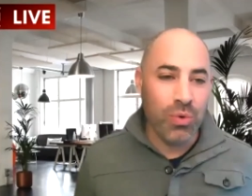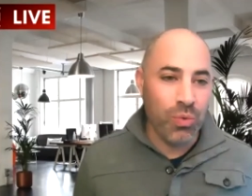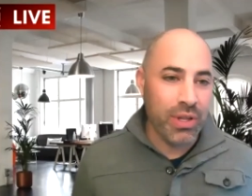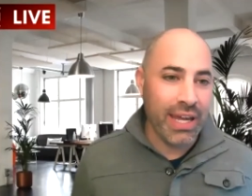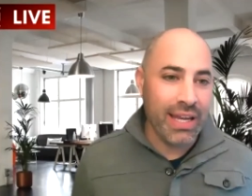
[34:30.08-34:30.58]

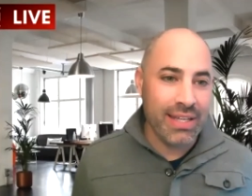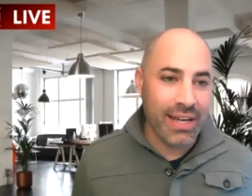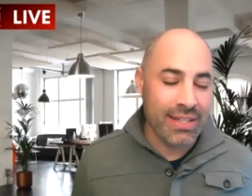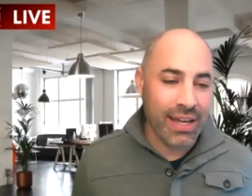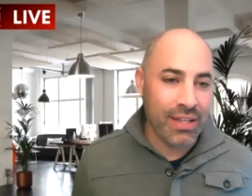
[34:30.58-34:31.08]
with
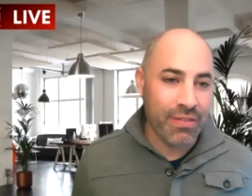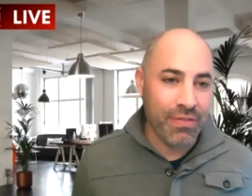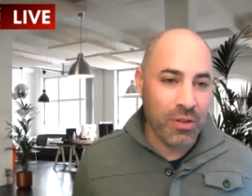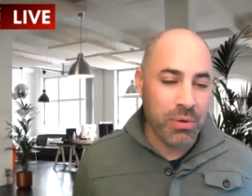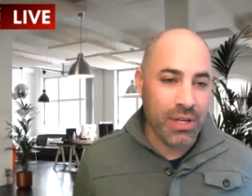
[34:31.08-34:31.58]
ACX Tech in the
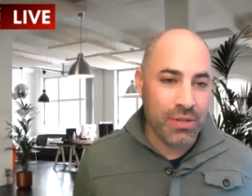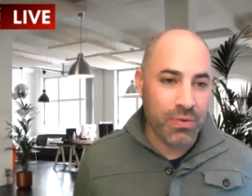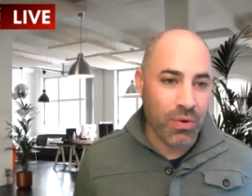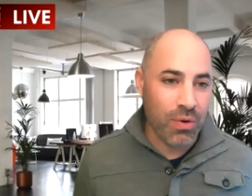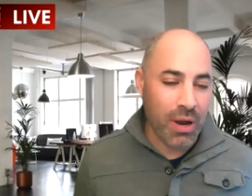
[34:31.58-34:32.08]
Philippines,
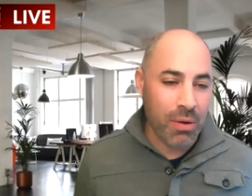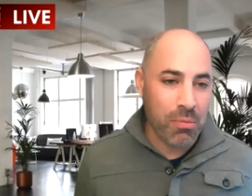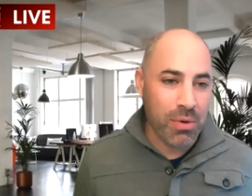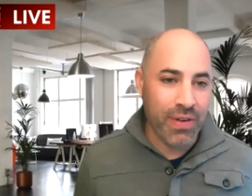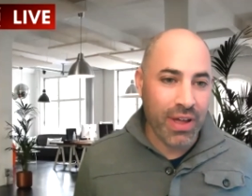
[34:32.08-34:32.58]
and I'm a
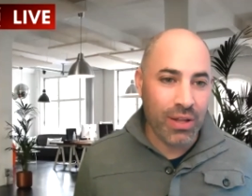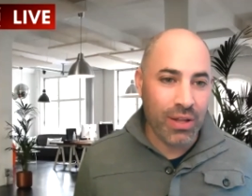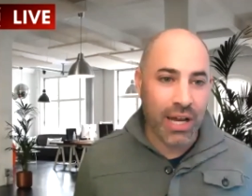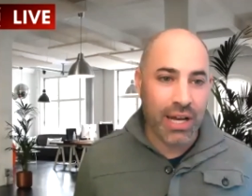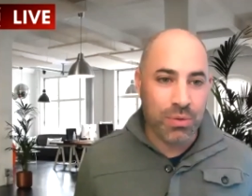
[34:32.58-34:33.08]
big fan of those
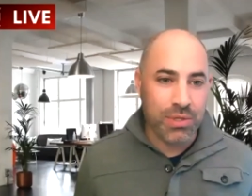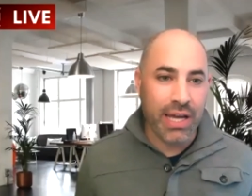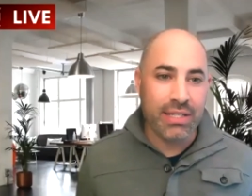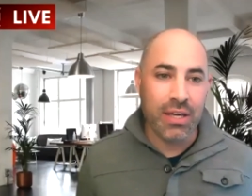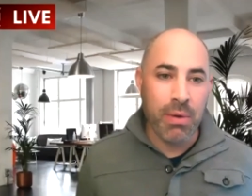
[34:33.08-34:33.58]
guys, was
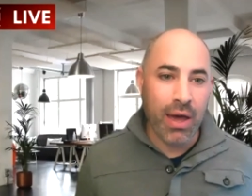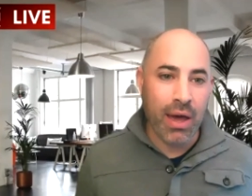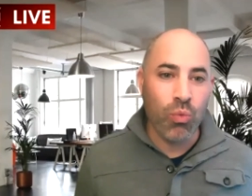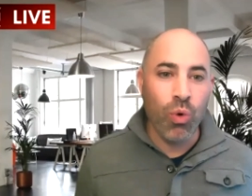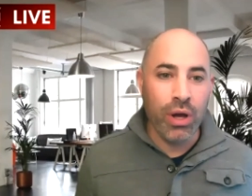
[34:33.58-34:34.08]
asking
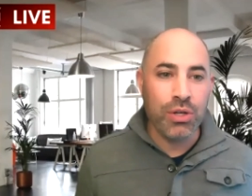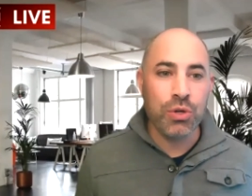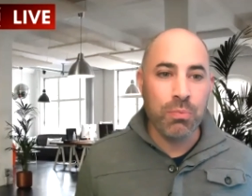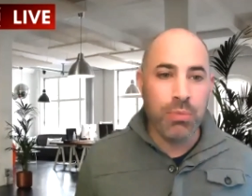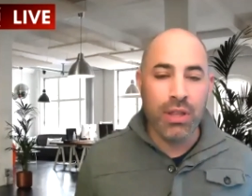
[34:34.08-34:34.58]
about what
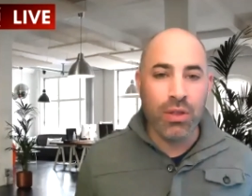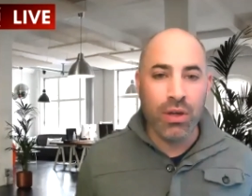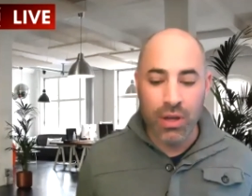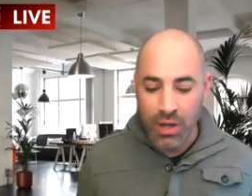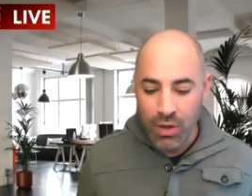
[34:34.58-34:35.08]
should be
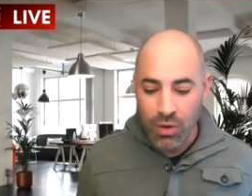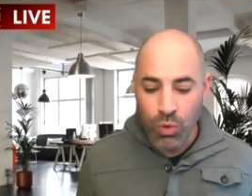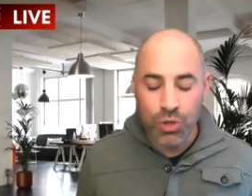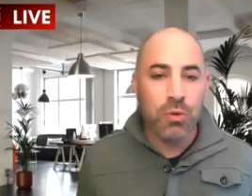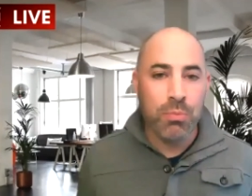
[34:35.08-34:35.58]

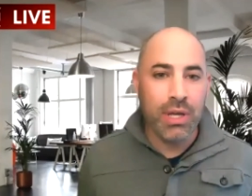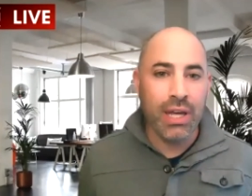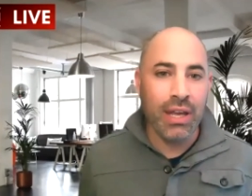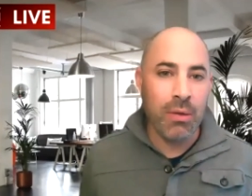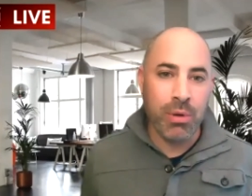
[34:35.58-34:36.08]

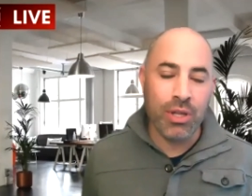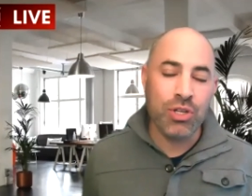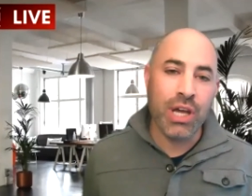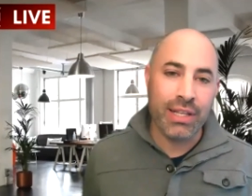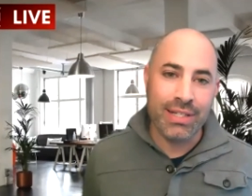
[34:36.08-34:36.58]
in a pitch
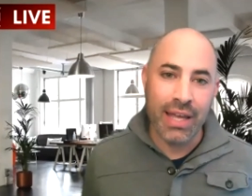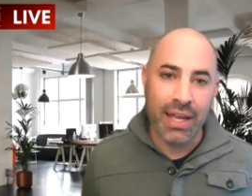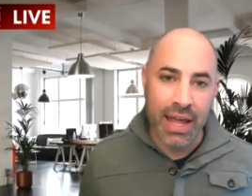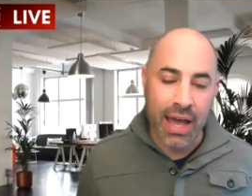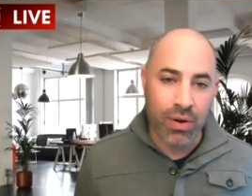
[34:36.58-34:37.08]
deck to
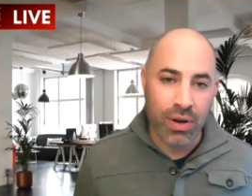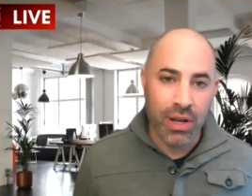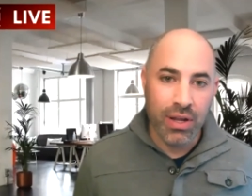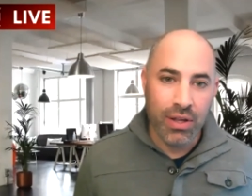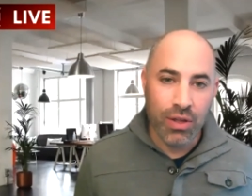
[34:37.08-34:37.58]
stand out.
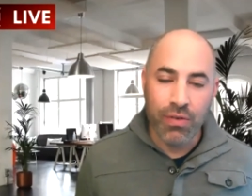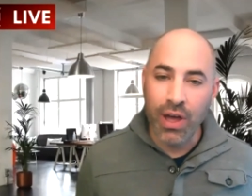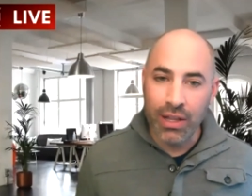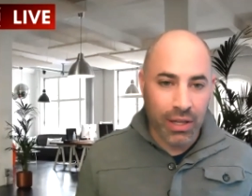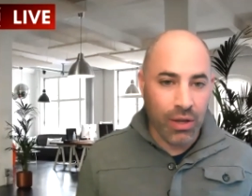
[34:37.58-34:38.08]
You've
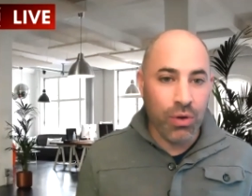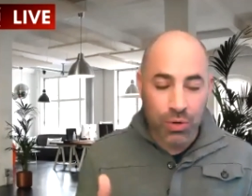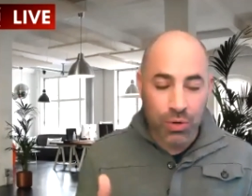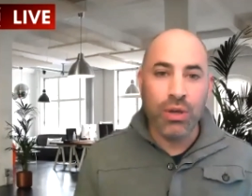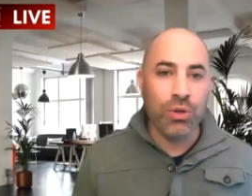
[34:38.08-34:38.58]
got, you're
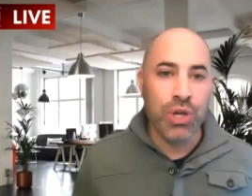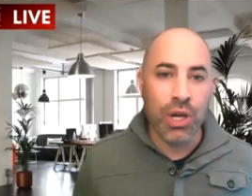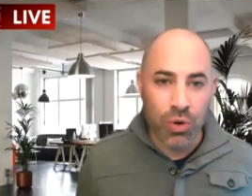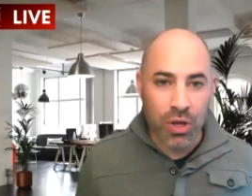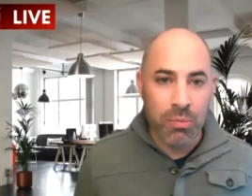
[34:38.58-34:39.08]
saying you'll check
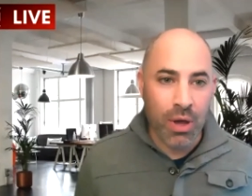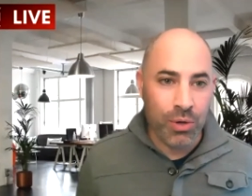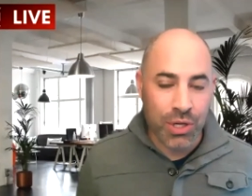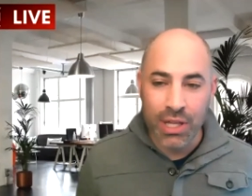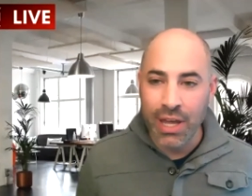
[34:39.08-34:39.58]
your email,
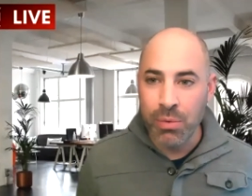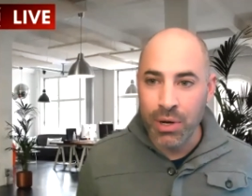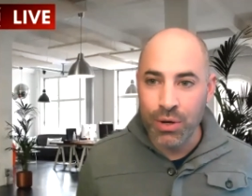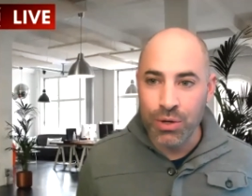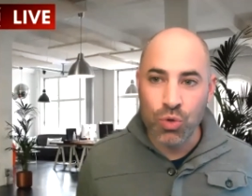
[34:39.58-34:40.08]
which I think everybody
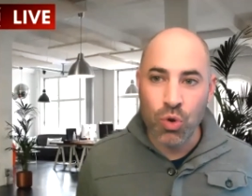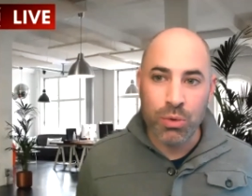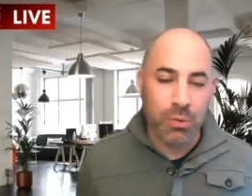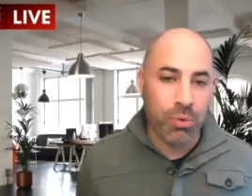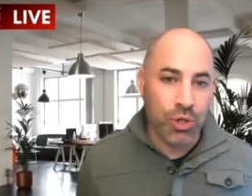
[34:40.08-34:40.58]
here is
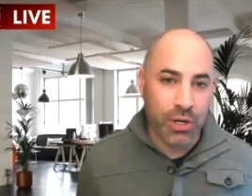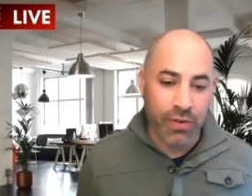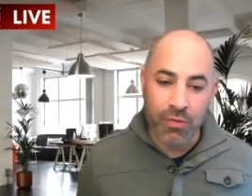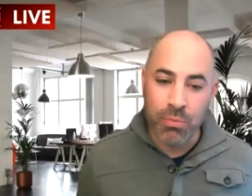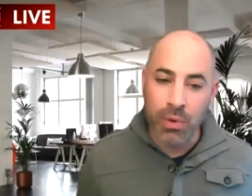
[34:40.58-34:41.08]
enormously appreciative
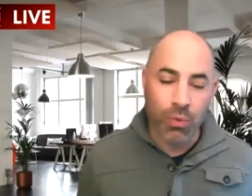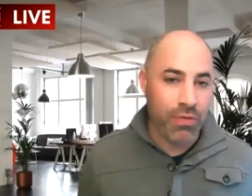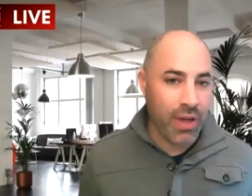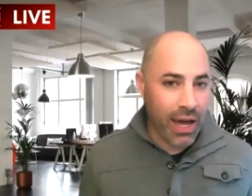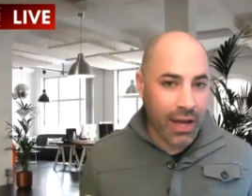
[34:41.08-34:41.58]
of, but
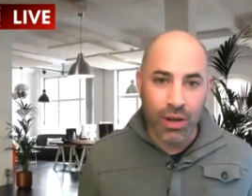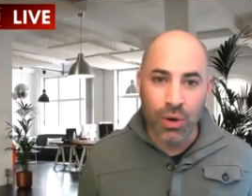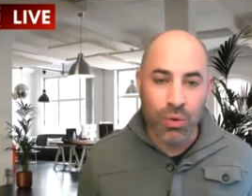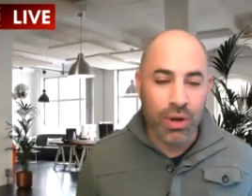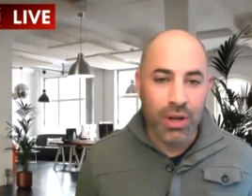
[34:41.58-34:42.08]
we've got,
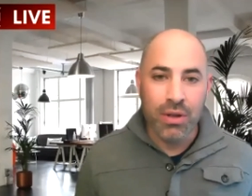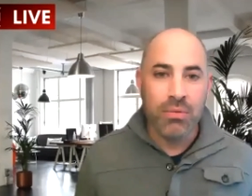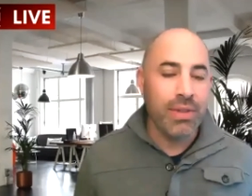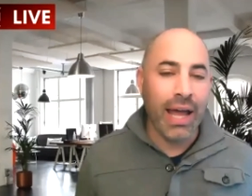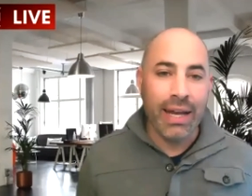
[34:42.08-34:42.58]

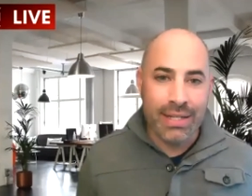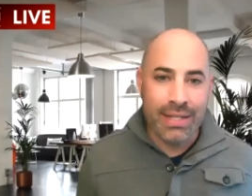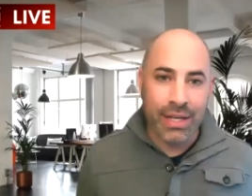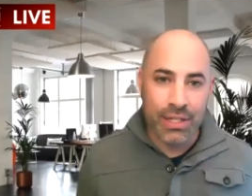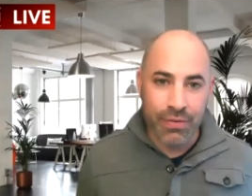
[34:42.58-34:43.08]
90
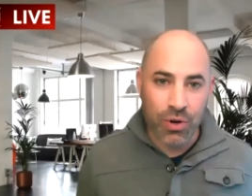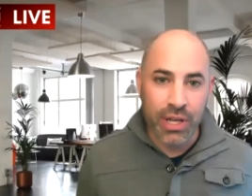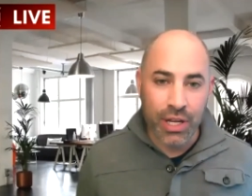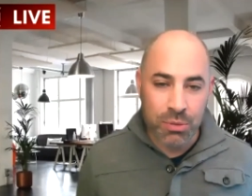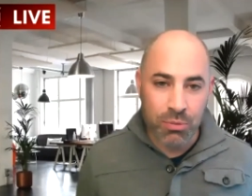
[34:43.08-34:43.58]
seconds of your
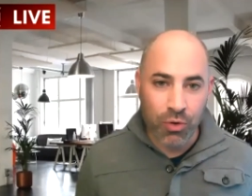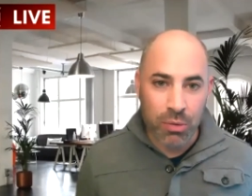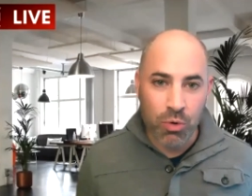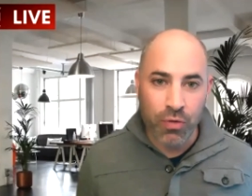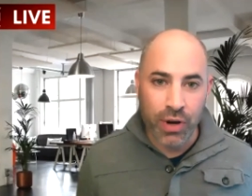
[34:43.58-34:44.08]
attention before
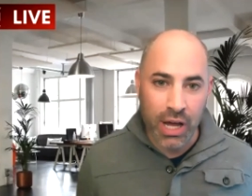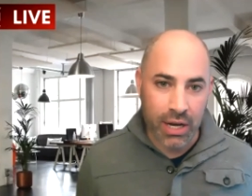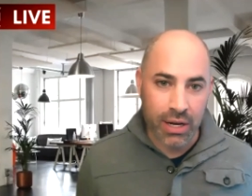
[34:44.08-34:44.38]
you're moving on.